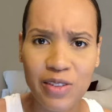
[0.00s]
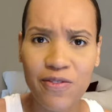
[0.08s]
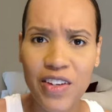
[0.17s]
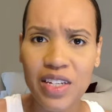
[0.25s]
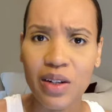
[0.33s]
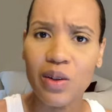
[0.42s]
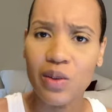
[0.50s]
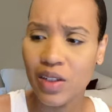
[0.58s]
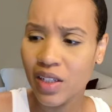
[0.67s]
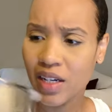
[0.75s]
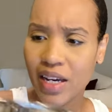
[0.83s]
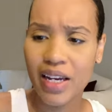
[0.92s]
feel.
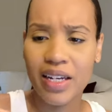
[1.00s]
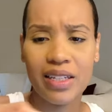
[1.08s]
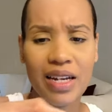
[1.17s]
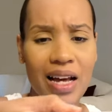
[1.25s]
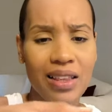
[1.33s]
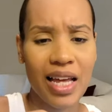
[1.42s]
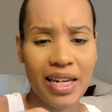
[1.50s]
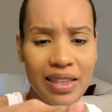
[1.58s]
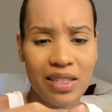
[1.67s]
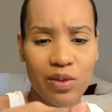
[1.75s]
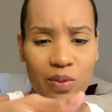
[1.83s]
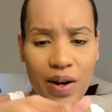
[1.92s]
And I like
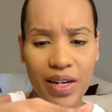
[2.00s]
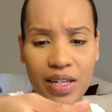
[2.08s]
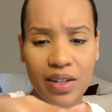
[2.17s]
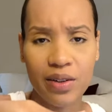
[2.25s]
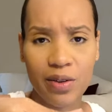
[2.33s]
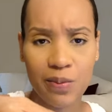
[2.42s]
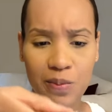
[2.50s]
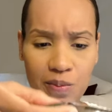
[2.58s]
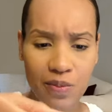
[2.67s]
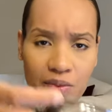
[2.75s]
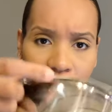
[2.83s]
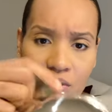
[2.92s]
this right here,
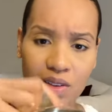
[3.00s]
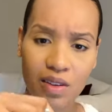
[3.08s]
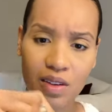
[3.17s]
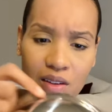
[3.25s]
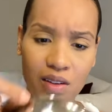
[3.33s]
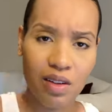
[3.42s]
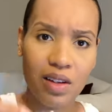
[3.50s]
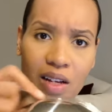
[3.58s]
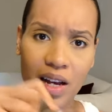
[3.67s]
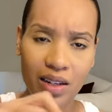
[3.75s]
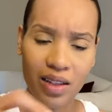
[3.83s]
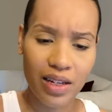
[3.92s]

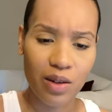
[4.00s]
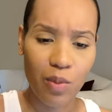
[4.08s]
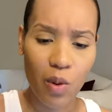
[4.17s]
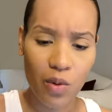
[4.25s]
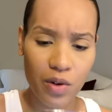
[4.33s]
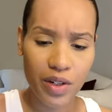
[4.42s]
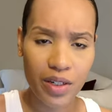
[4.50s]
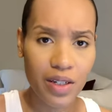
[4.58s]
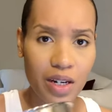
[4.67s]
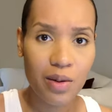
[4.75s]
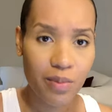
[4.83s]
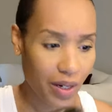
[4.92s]
kind of like a pouring,
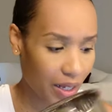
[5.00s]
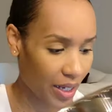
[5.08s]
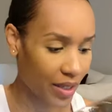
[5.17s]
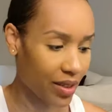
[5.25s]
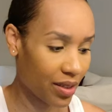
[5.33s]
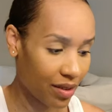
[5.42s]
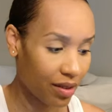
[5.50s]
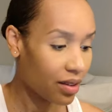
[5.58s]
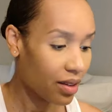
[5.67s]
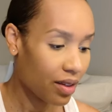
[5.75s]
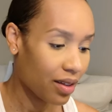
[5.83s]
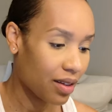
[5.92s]
but it's,
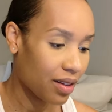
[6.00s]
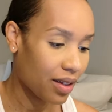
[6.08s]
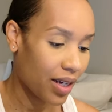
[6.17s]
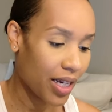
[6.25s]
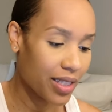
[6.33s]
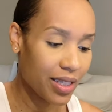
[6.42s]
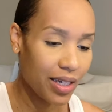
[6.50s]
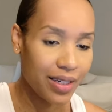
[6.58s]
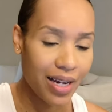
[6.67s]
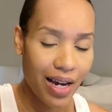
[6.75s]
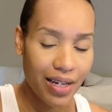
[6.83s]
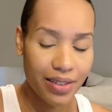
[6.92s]
it's a
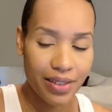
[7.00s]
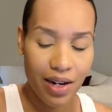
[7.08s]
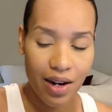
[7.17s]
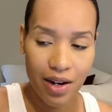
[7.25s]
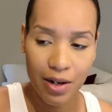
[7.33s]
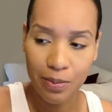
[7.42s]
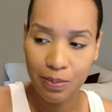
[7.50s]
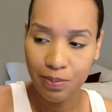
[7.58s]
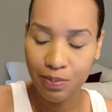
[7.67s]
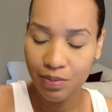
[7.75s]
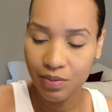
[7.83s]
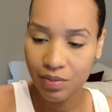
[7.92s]
nice um,
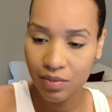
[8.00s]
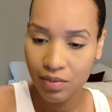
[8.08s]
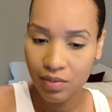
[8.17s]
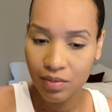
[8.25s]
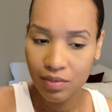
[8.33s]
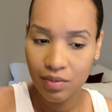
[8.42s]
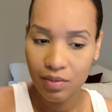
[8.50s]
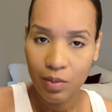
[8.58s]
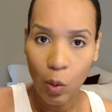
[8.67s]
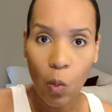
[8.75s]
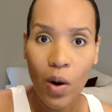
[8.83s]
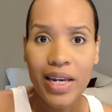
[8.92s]

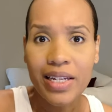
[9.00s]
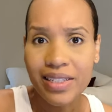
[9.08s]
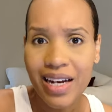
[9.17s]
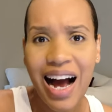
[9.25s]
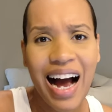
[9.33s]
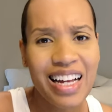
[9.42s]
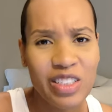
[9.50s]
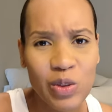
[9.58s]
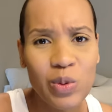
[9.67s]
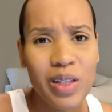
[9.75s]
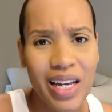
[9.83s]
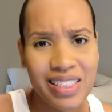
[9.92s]
weight. I do
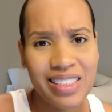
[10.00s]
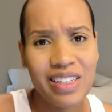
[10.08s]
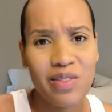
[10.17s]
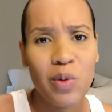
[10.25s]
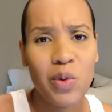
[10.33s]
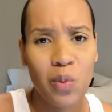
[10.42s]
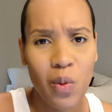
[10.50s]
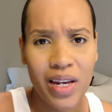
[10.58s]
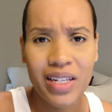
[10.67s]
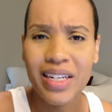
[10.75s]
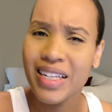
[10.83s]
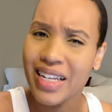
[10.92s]
like stuff with
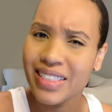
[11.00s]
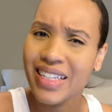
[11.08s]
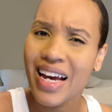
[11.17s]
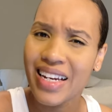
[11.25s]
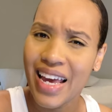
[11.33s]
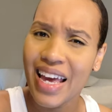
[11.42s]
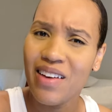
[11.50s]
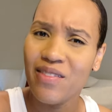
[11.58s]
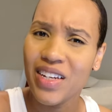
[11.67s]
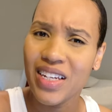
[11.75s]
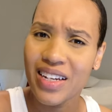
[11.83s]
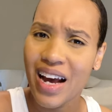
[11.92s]
weight and it's kind of
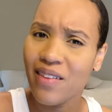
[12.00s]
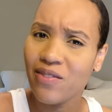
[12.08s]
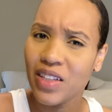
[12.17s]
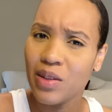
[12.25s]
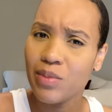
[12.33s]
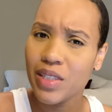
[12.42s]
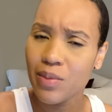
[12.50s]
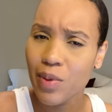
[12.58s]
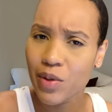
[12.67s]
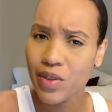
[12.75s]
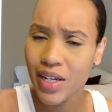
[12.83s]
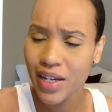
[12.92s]
heavy and not flimsy per
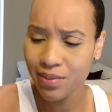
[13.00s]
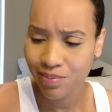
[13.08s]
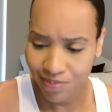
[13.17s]
se.